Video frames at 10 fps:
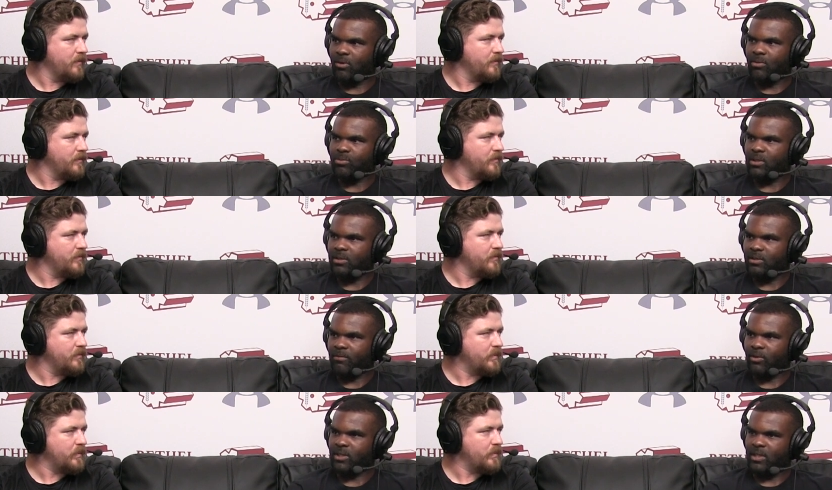Speaker 1: know, to
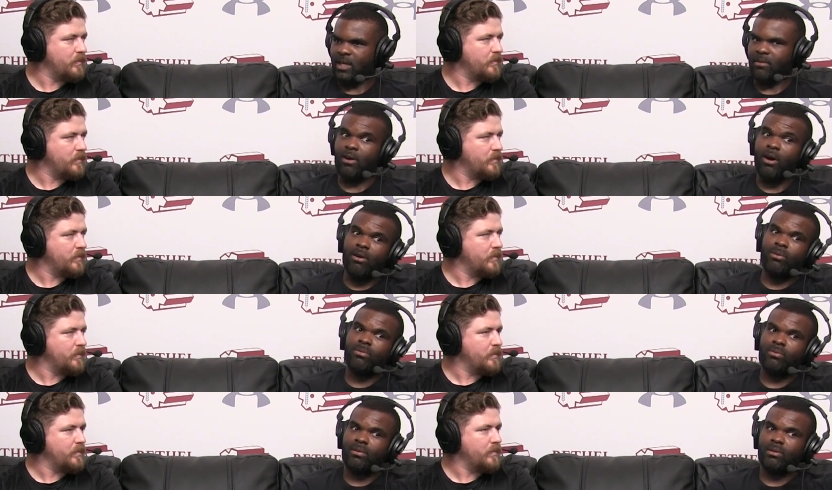for the sake of,
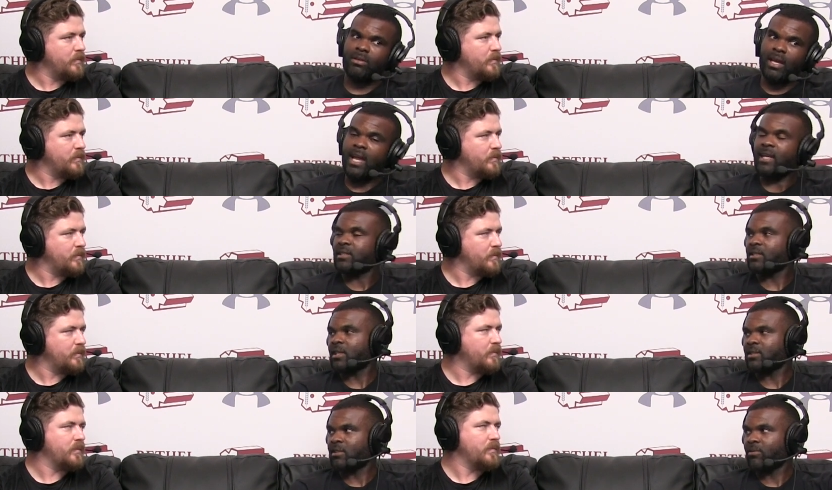oh, they had
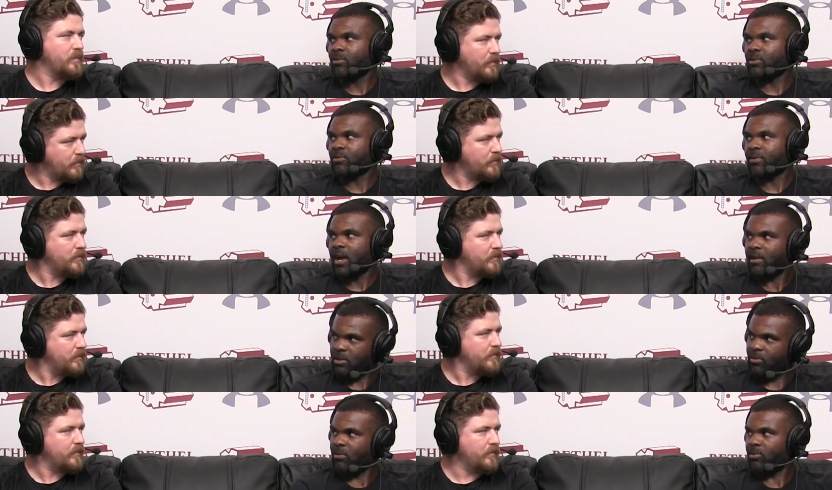success in the 4 2 5.
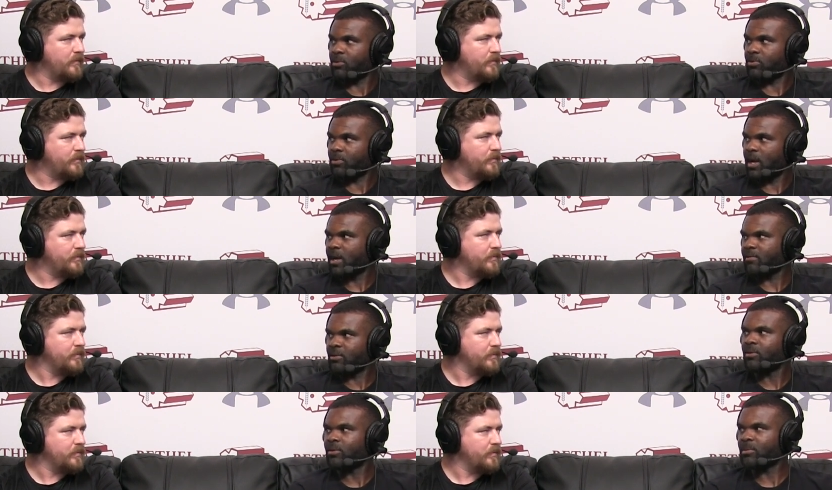Let's run a 4 2 mm-hmm. 5.
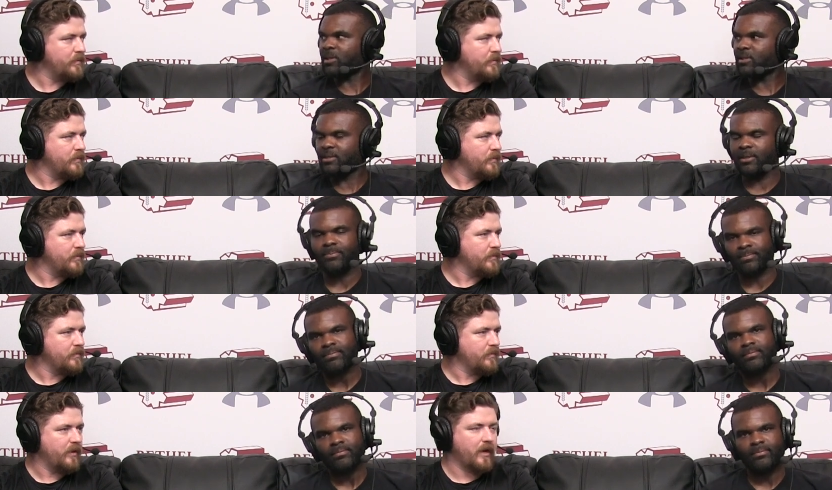You know what I mean? So.
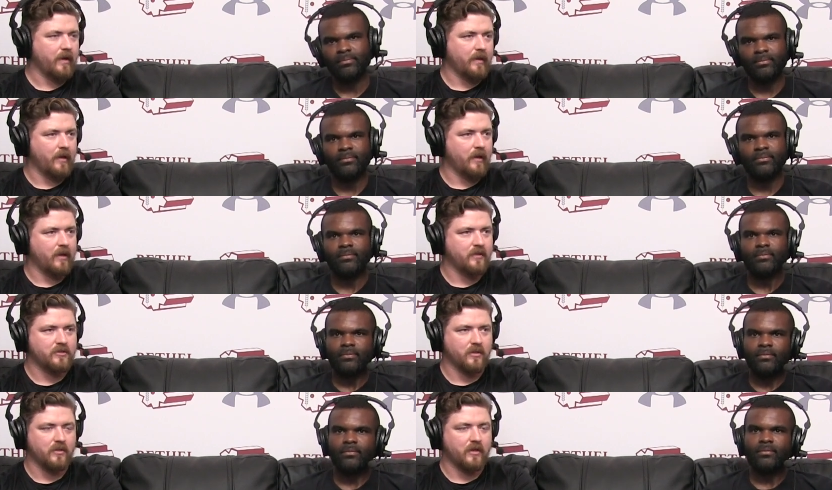
Speaker 2: Yeah,
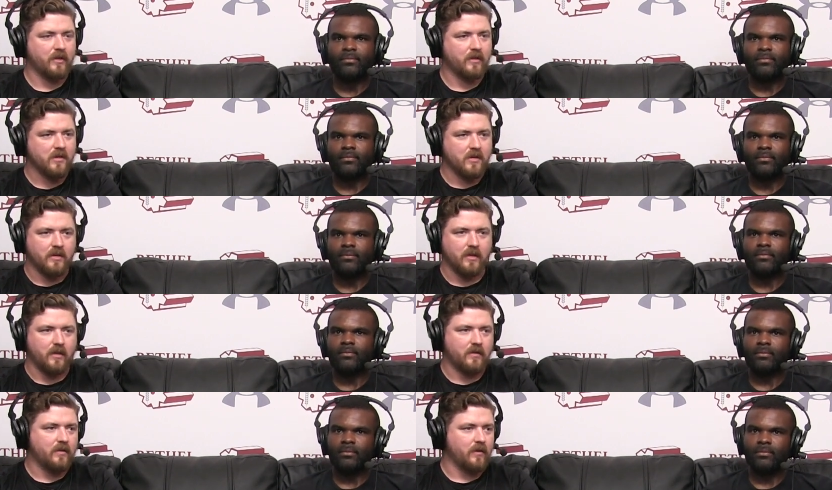and certainly,
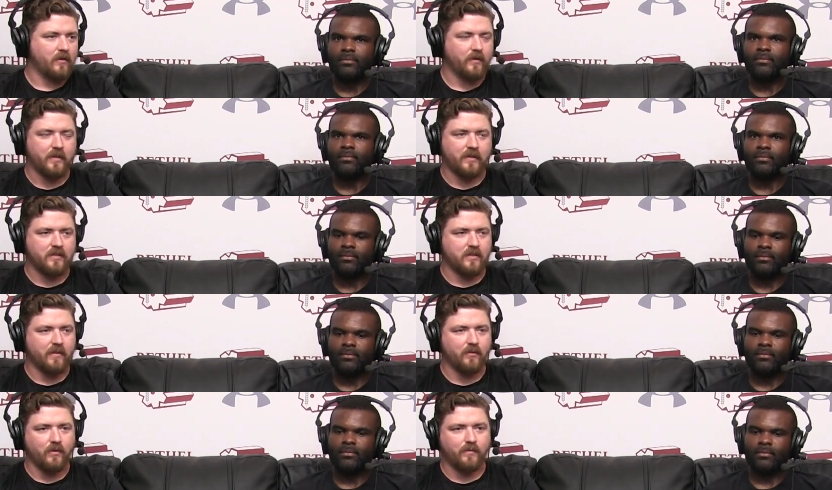at, you know, at this
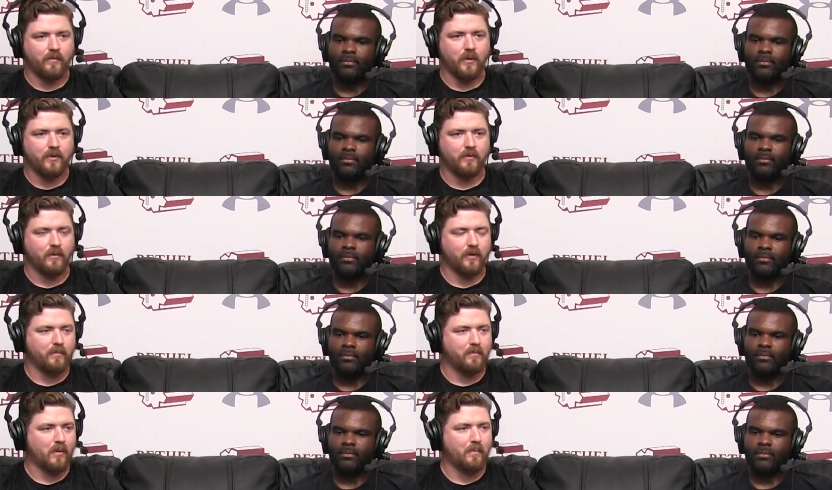level of law, you
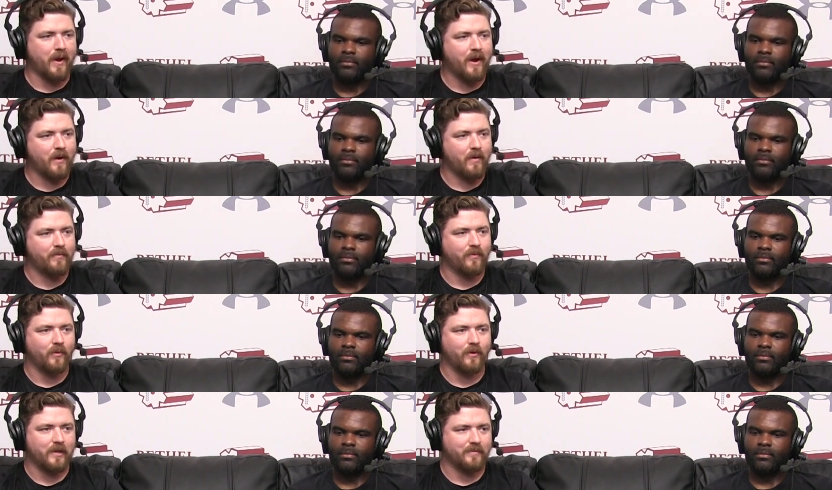want to prepare
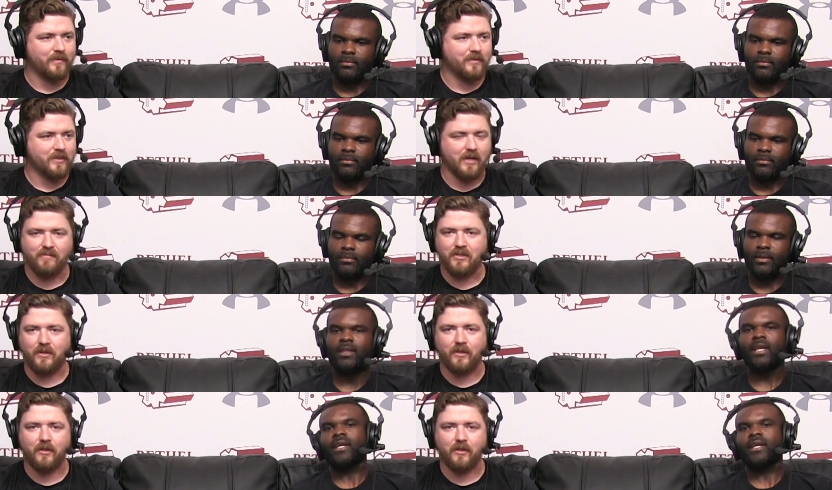for different schemes that you're yes.